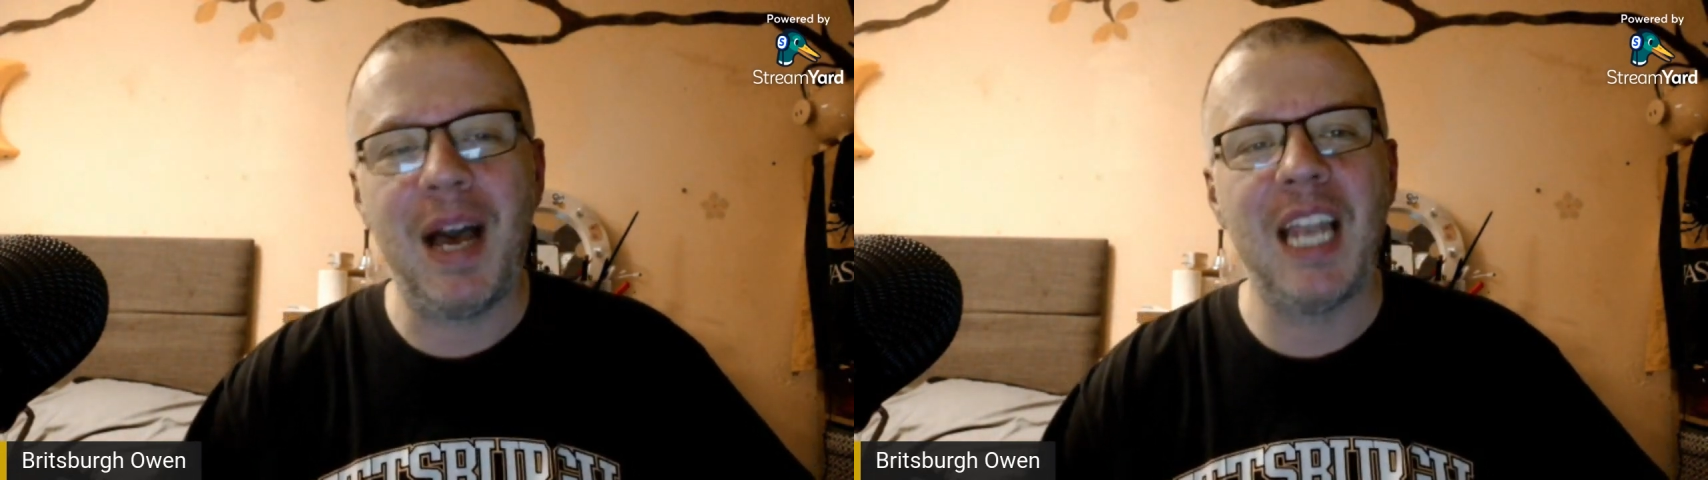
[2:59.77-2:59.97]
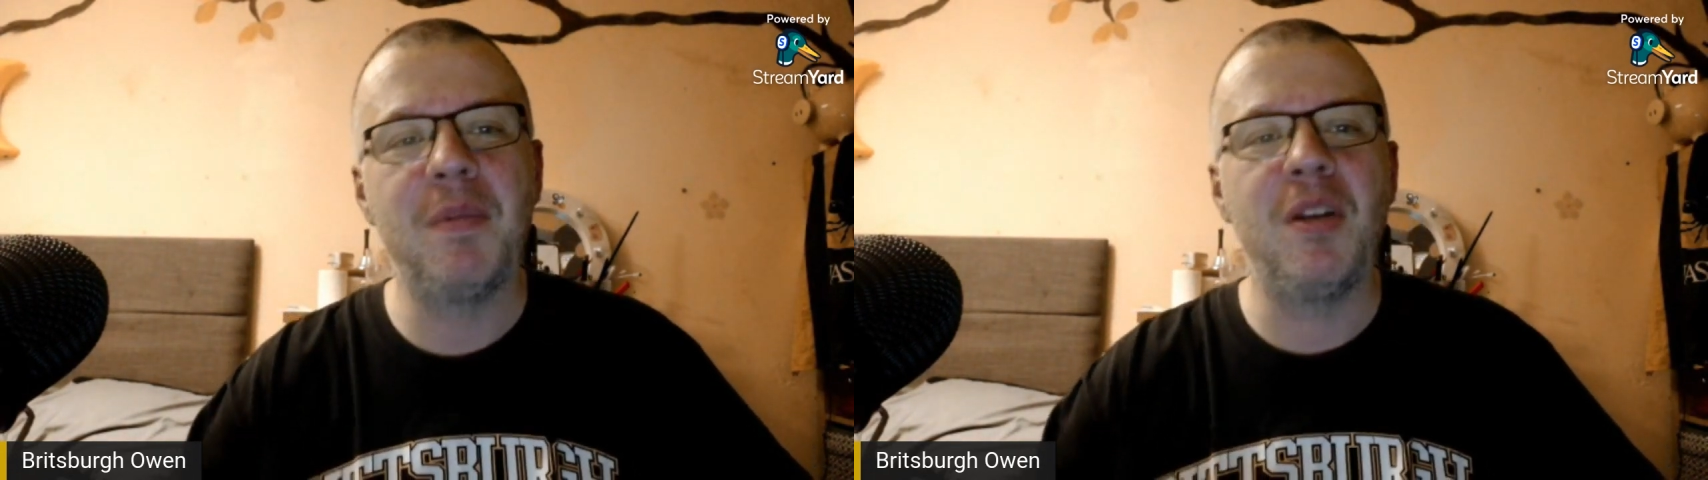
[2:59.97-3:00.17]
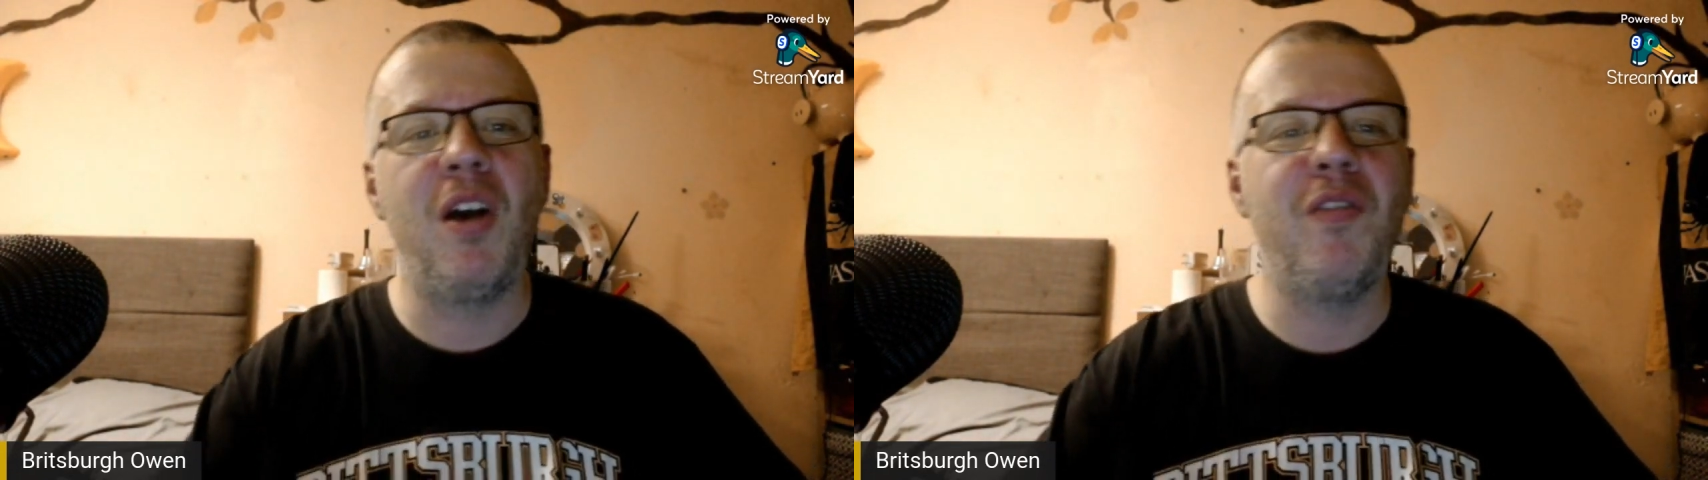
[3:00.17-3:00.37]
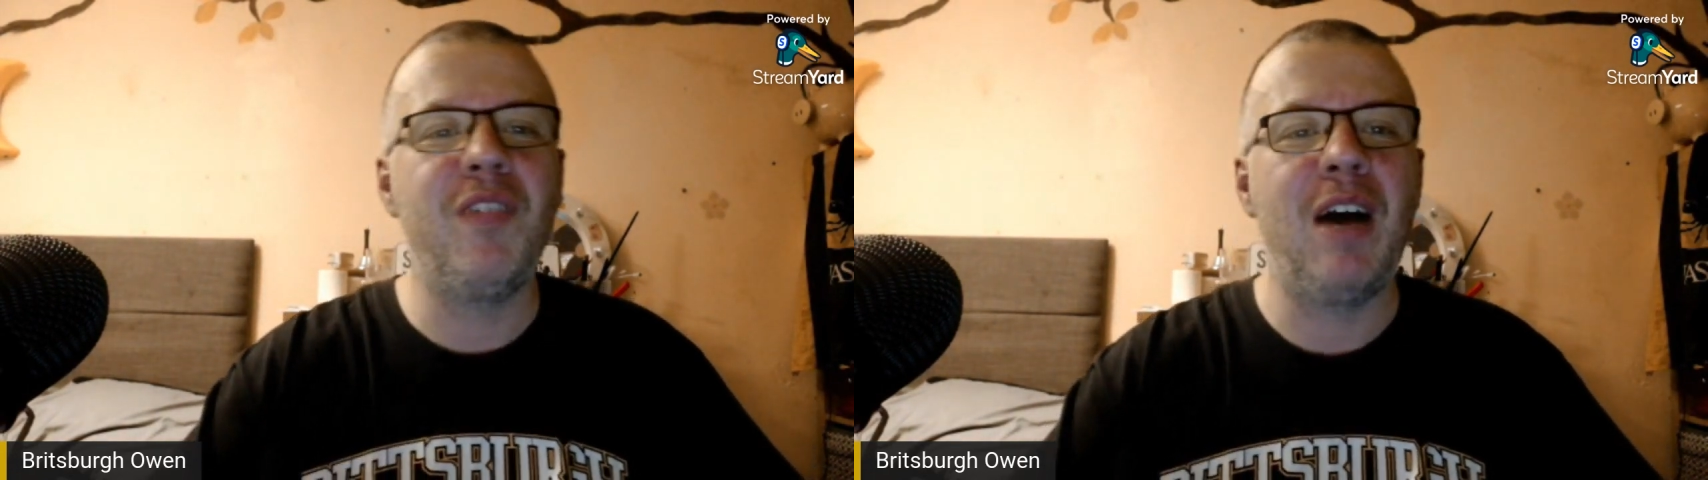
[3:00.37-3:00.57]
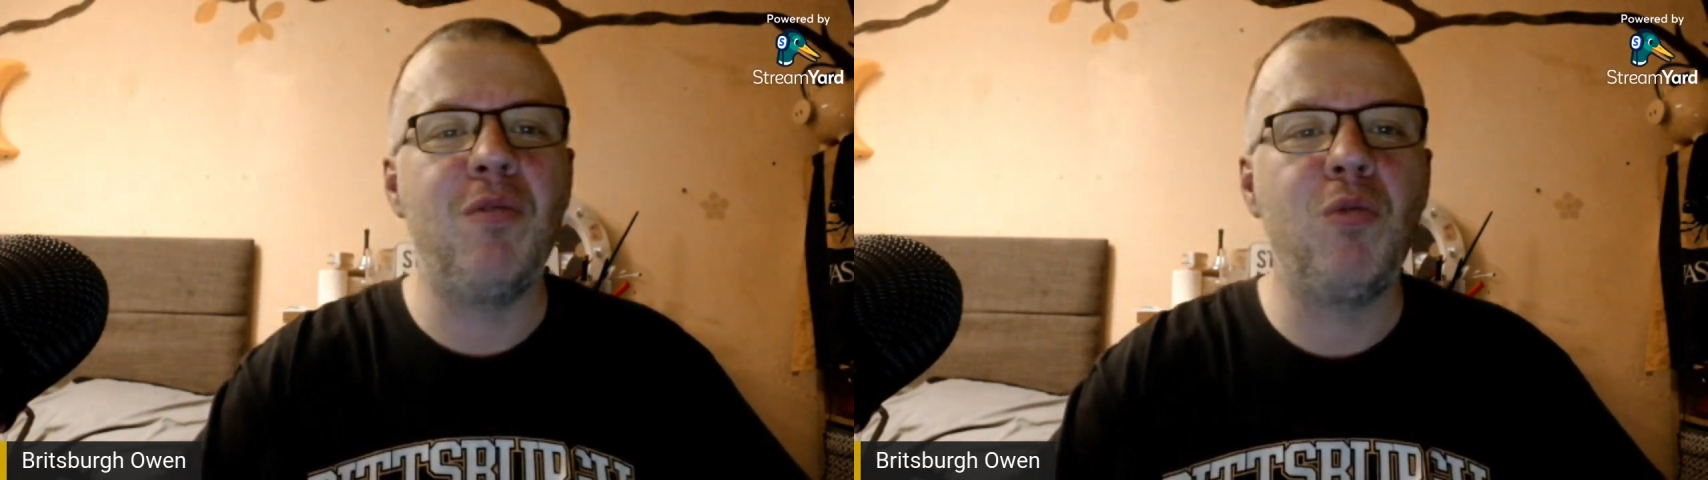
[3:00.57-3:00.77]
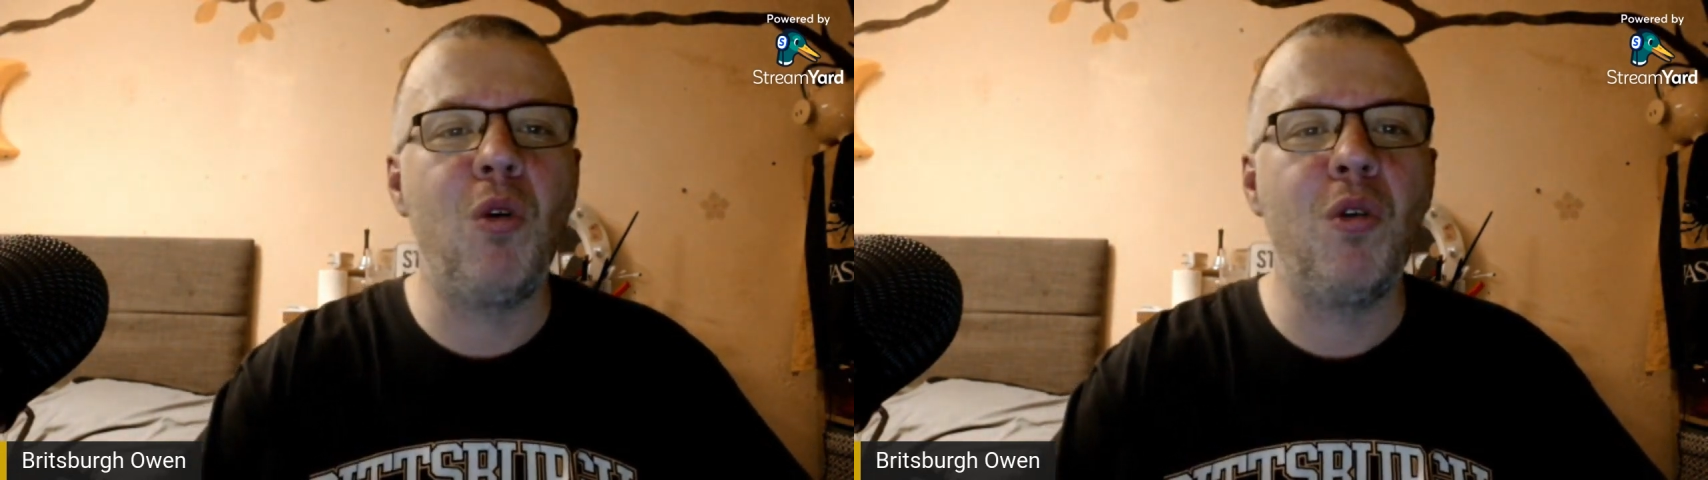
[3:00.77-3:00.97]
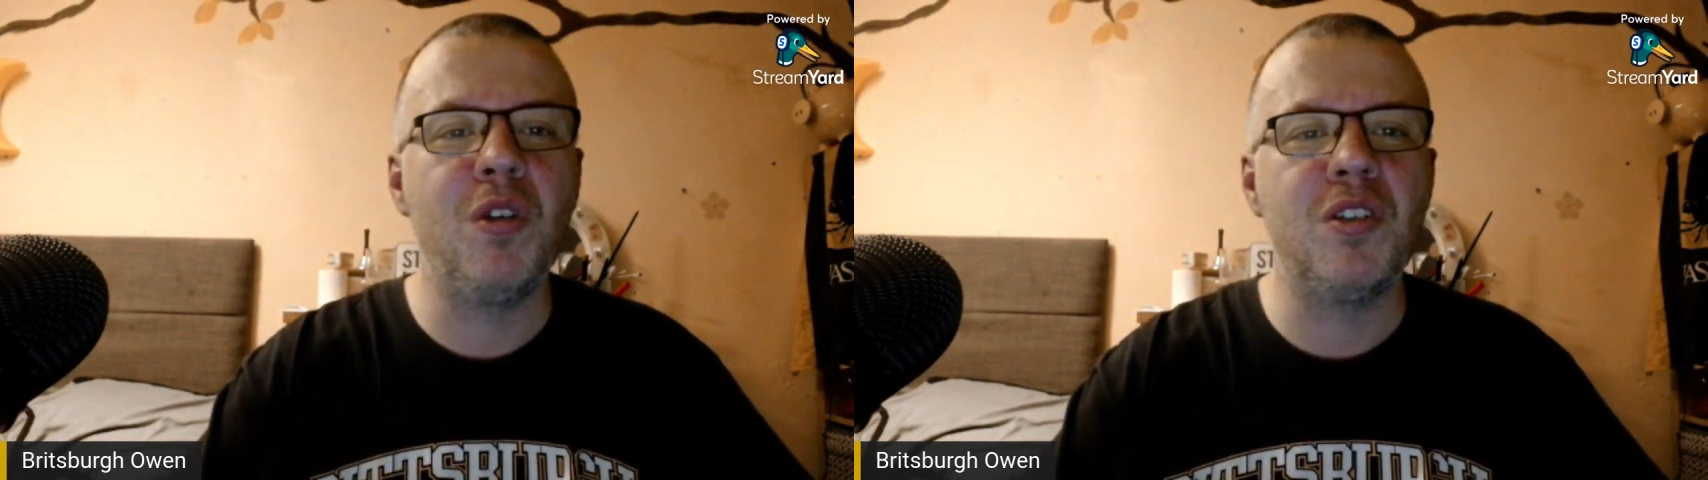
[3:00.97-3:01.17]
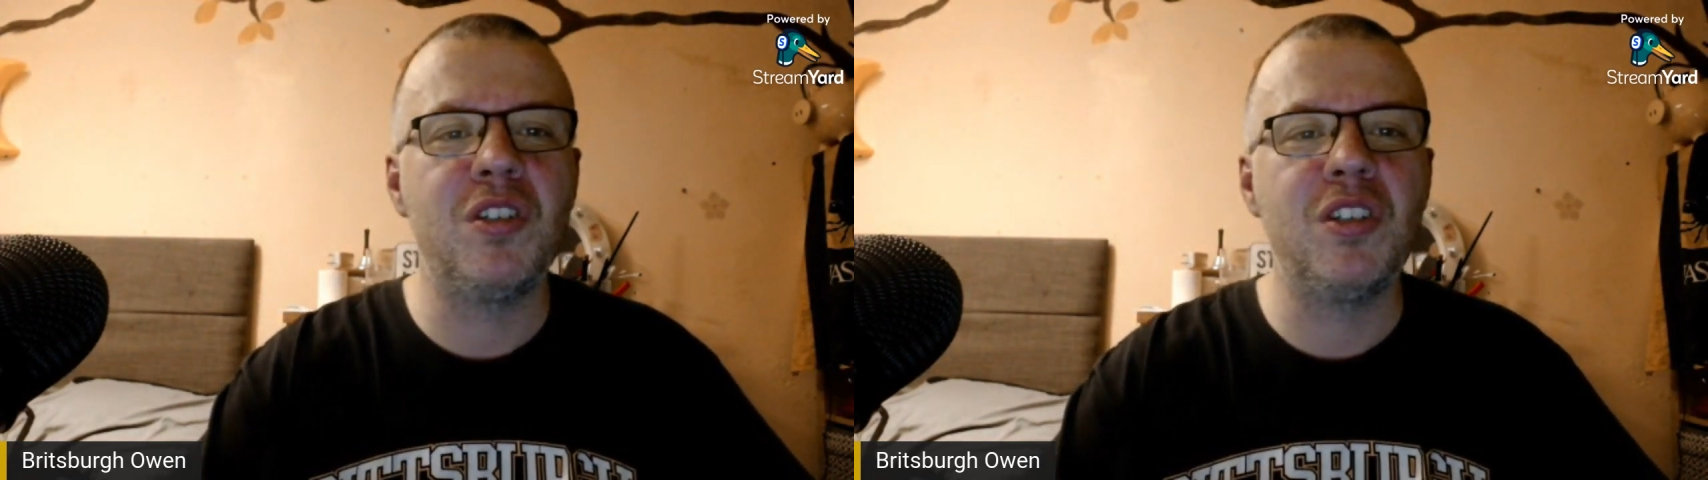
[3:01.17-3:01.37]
element of that rawness.